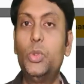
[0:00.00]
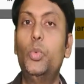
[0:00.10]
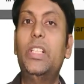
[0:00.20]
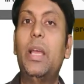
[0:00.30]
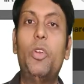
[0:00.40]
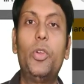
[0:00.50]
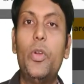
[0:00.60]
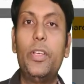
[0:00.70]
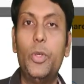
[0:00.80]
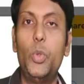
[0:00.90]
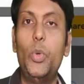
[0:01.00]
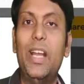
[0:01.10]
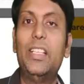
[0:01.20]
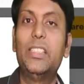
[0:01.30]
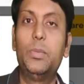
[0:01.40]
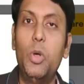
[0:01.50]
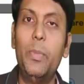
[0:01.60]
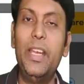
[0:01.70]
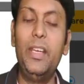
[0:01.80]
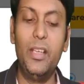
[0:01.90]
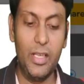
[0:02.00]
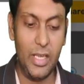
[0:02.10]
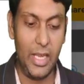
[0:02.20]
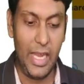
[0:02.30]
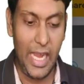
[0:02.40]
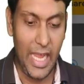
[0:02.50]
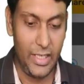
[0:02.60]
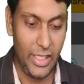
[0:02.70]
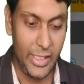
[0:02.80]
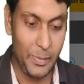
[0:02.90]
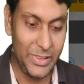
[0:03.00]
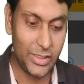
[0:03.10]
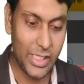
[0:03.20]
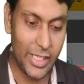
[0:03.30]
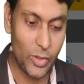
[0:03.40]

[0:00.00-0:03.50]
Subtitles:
which I'm not going to do at this moment. And let me just click on